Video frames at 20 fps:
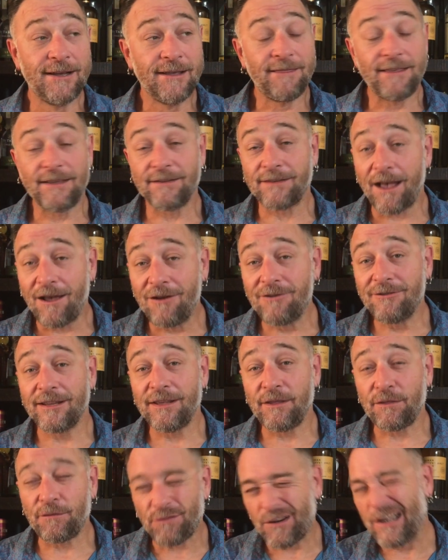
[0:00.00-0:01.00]
There's only
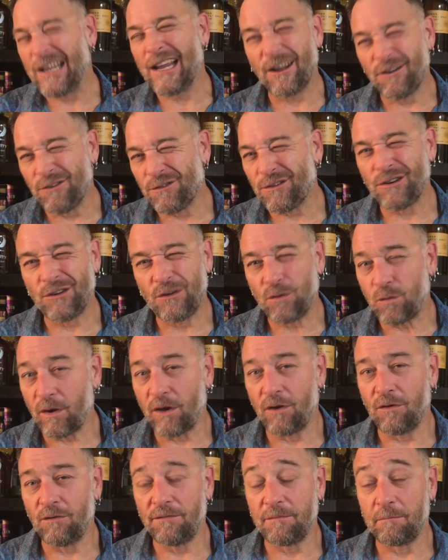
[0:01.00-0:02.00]

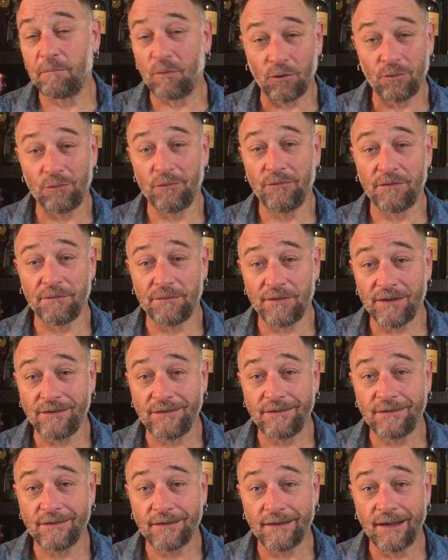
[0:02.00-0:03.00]
312 bottles of
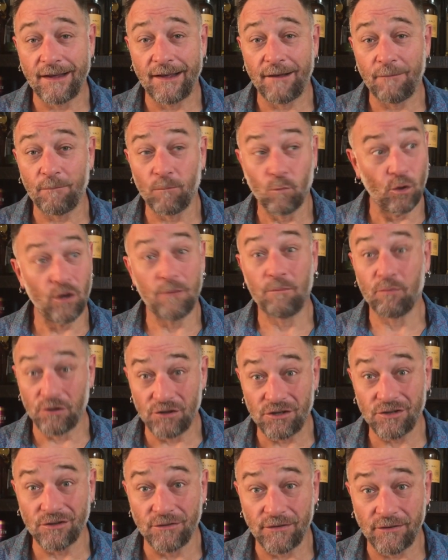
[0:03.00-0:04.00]
this were
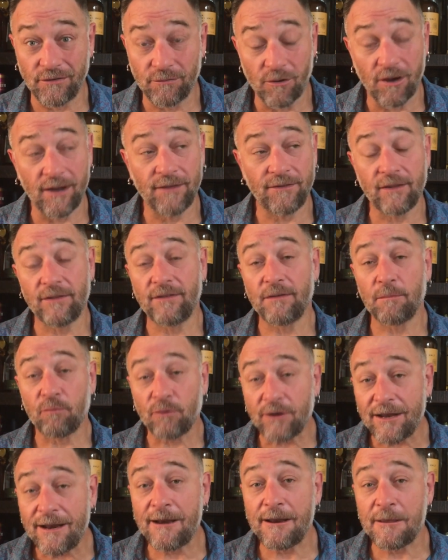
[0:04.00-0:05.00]
produced, right? So it's a
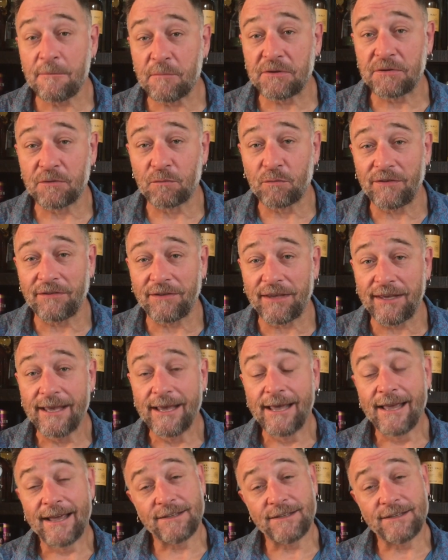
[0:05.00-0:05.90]
pretty limited whiskey.